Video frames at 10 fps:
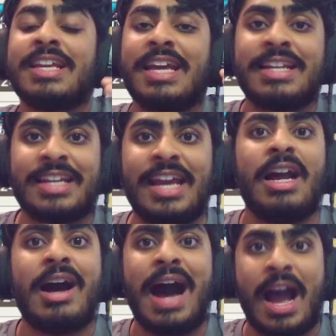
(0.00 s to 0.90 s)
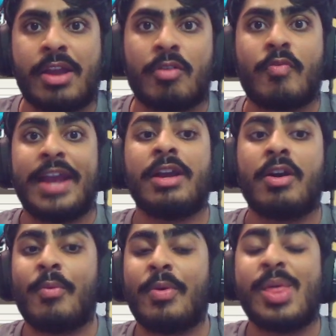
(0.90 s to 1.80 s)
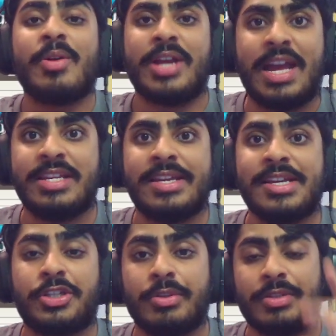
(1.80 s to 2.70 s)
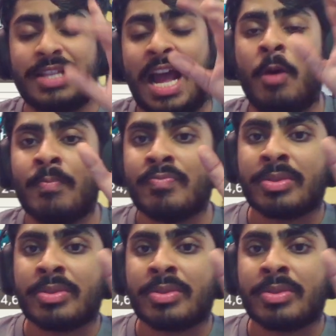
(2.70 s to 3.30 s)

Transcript: can get a higher rank without any issues now